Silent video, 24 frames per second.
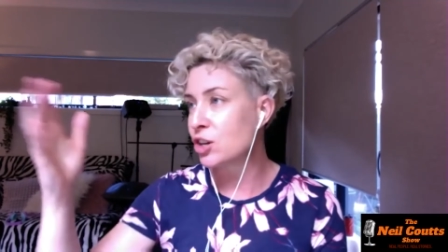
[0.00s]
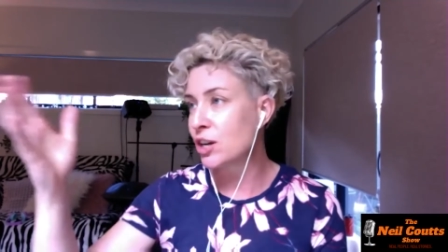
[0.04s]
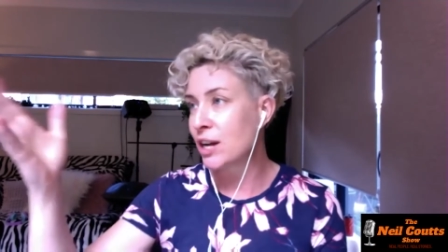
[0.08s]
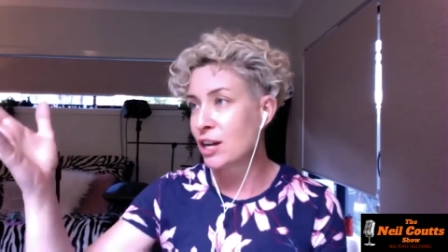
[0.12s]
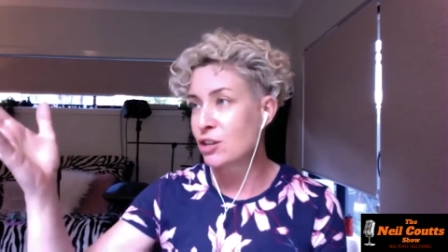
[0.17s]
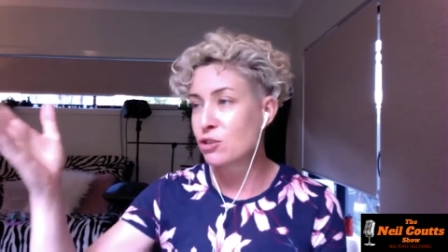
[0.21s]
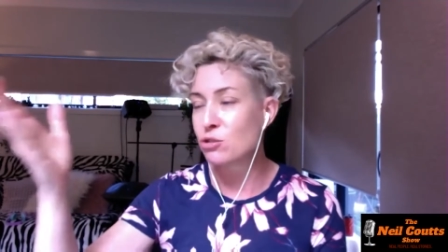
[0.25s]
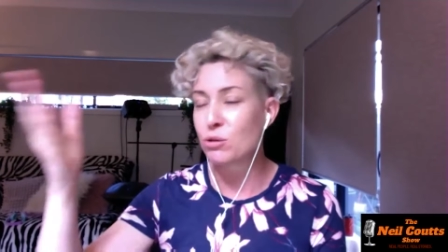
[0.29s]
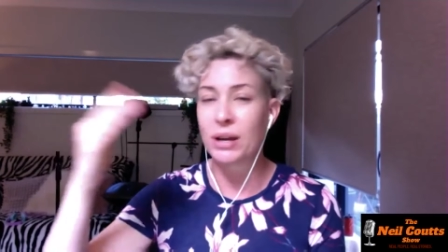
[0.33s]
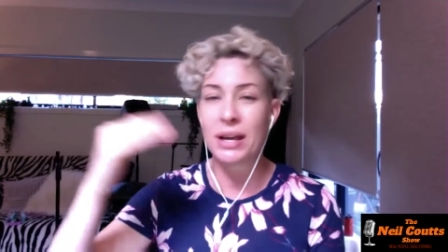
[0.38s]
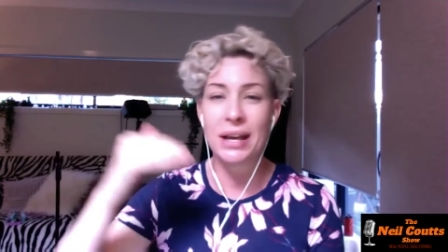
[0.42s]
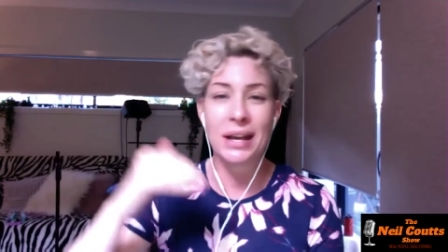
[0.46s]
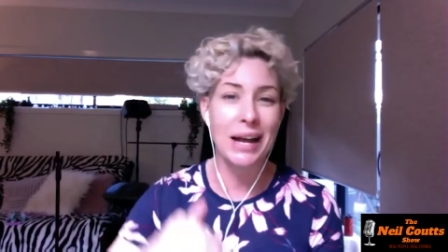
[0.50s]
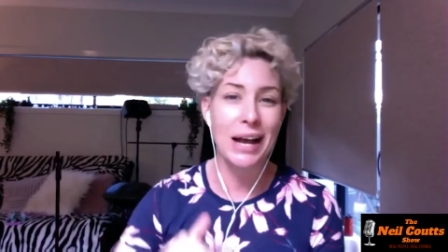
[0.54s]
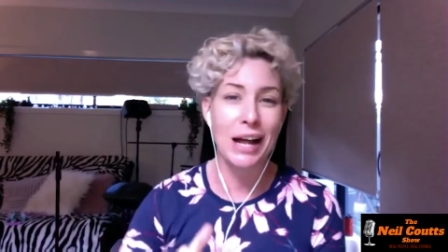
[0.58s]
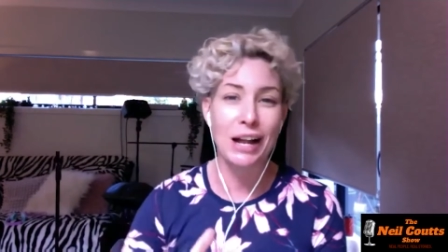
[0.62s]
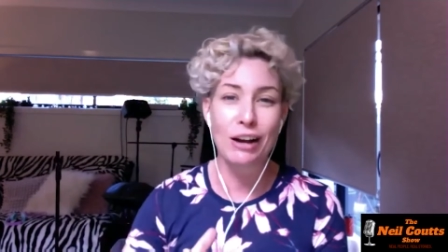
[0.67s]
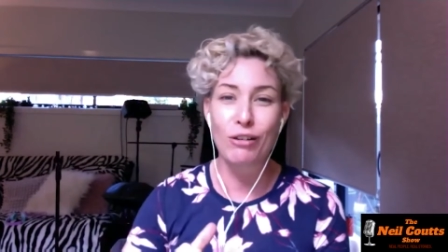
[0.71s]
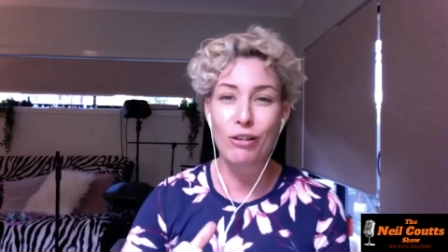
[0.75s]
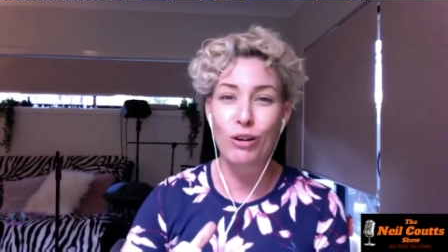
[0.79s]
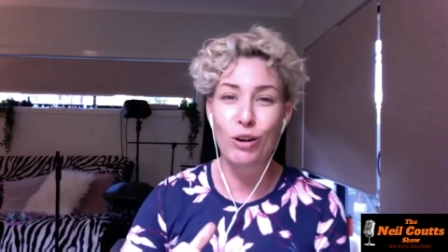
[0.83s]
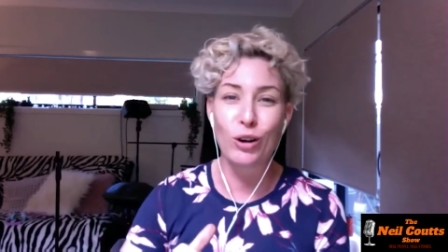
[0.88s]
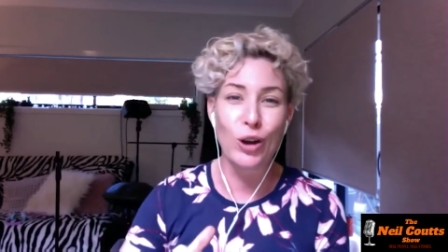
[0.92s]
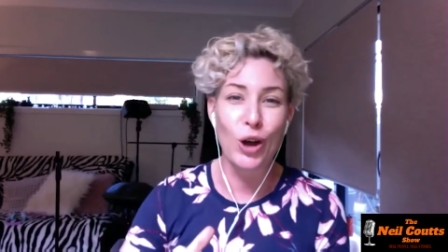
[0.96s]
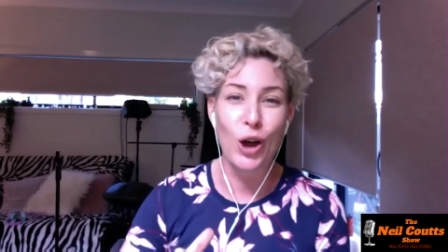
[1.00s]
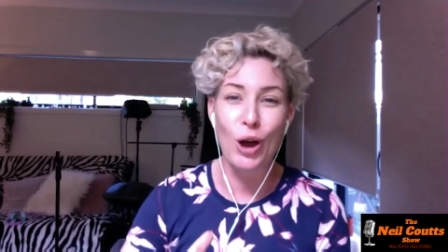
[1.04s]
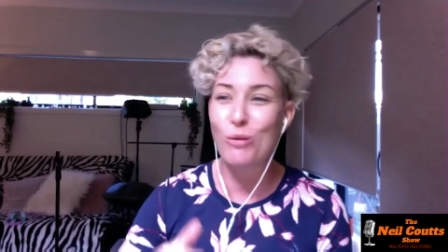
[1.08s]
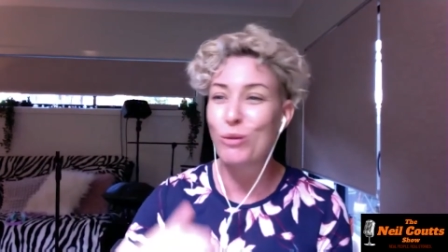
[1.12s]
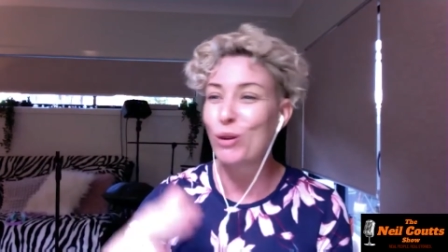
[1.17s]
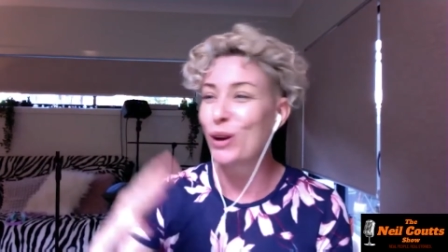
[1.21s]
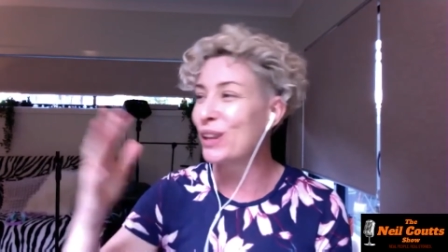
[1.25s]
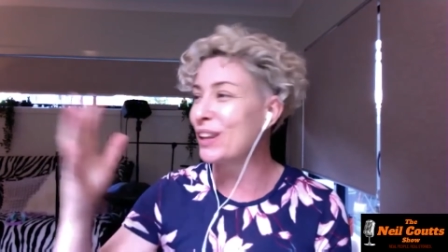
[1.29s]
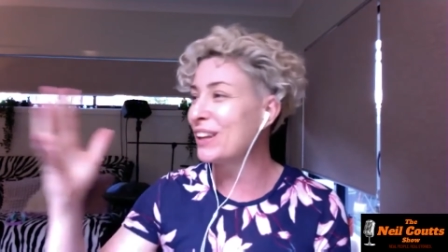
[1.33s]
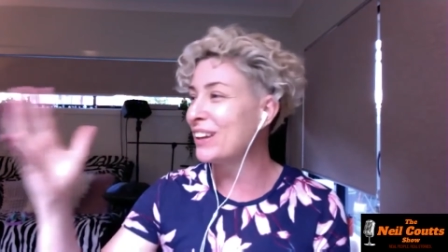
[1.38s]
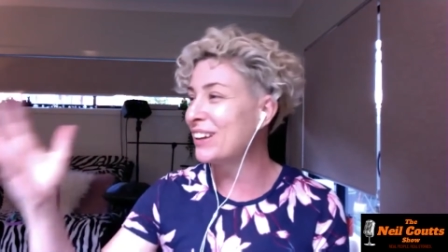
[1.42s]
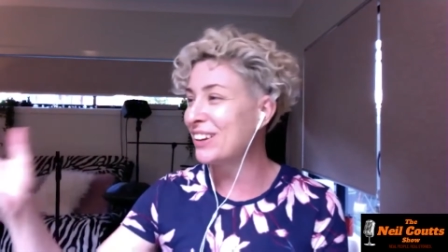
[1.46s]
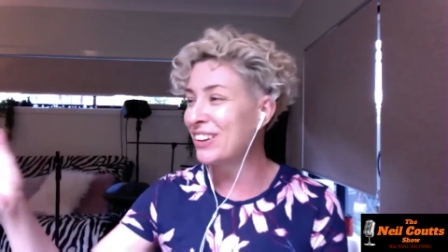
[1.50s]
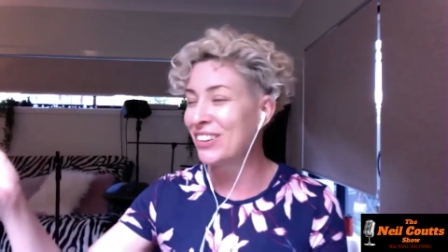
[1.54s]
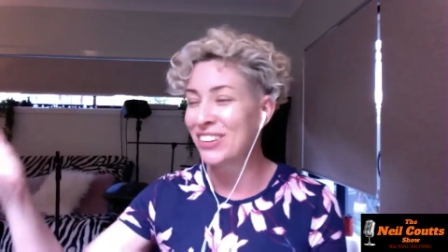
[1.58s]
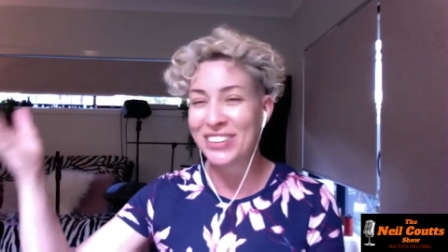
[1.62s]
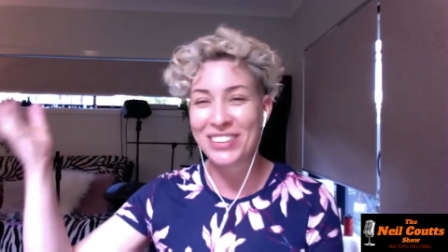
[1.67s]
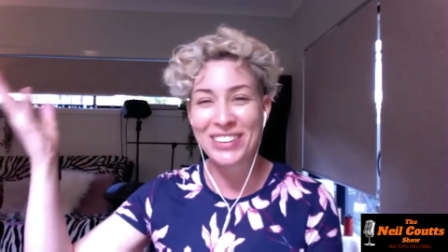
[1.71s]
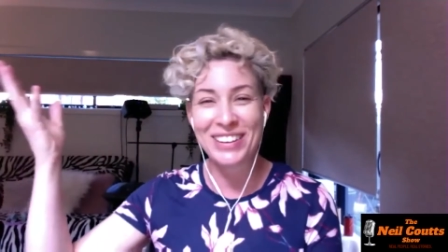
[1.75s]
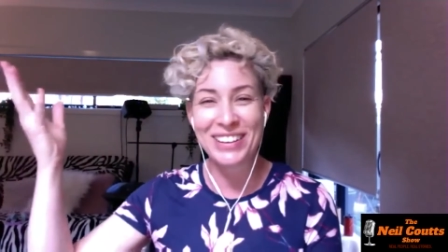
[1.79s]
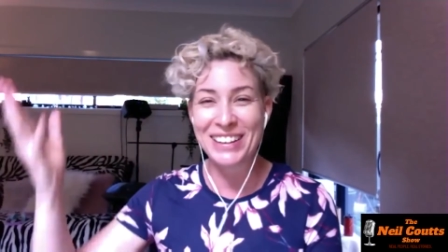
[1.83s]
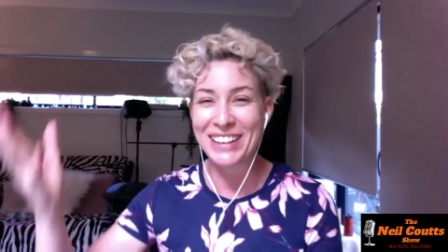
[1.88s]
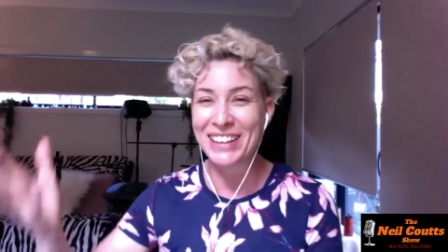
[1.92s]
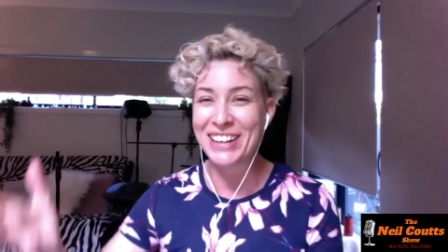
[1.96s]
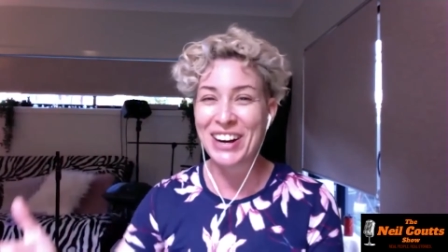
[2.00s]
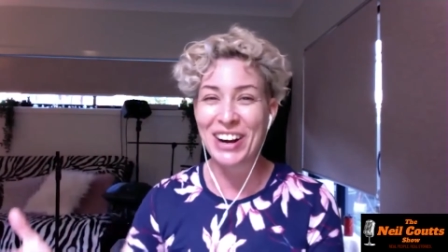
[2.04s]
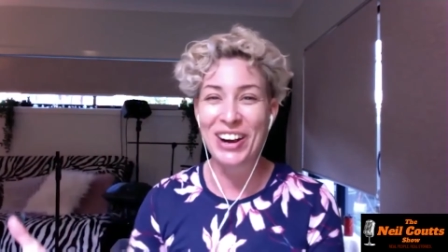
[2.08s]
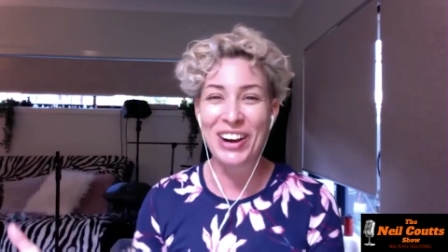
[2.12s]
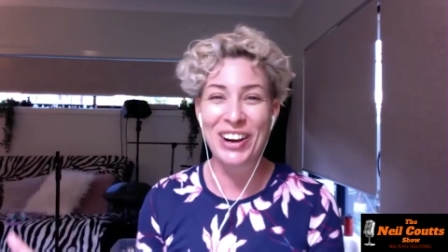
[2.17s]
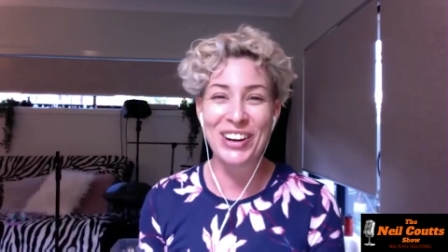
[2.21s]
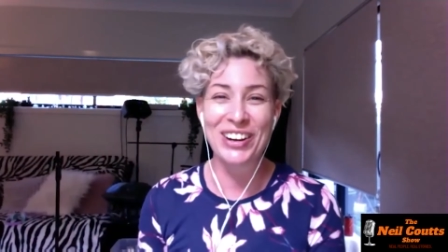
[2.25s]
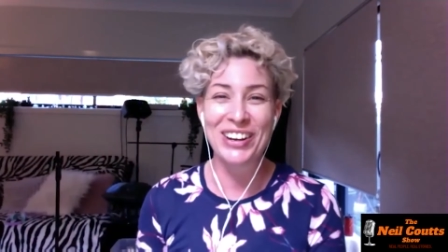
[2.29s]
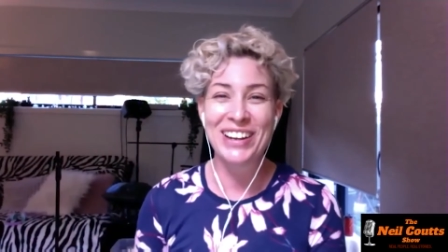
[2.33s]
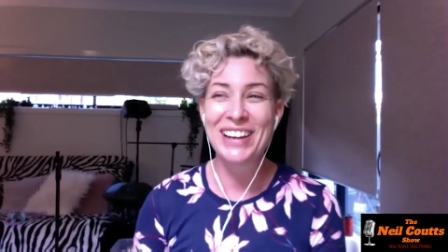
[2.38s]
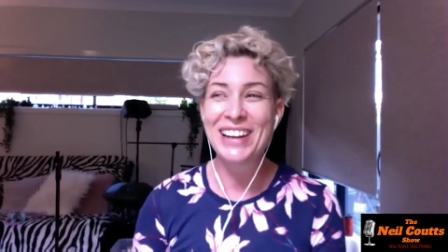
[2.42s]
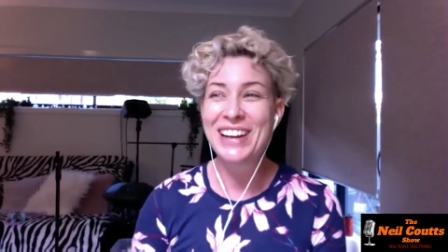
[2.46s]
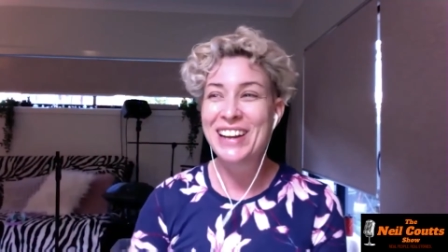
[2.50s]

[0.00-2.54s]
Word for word: natural hair color or not, whether you're, you know,